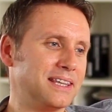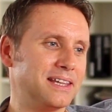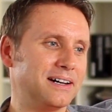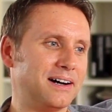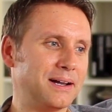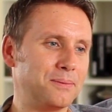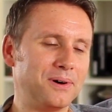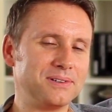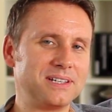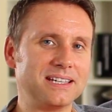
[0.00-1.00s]
that I
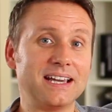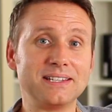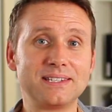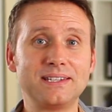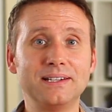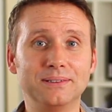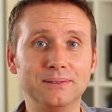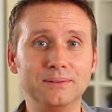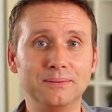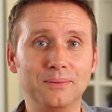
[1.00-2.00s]
wanted and
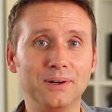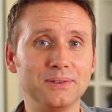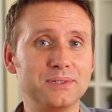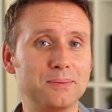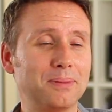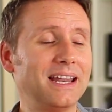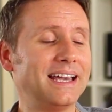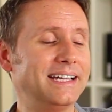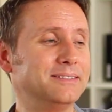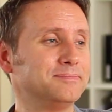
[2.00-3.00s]
still want to
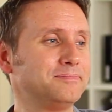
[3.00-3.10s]
play.